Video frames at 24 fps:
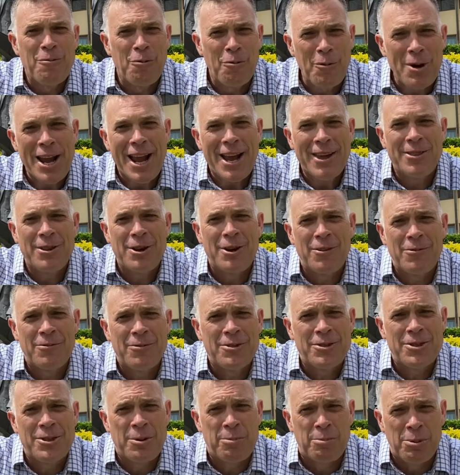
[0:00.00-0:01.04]
We had
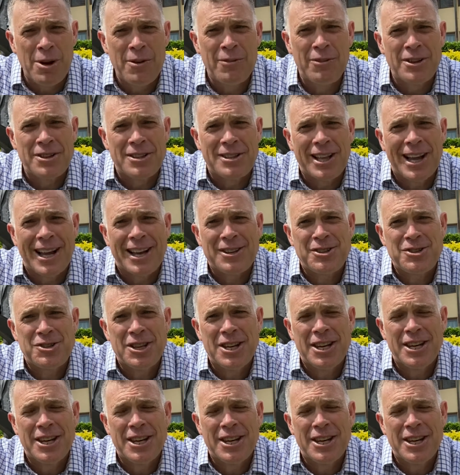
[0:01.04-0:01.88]
the privilege last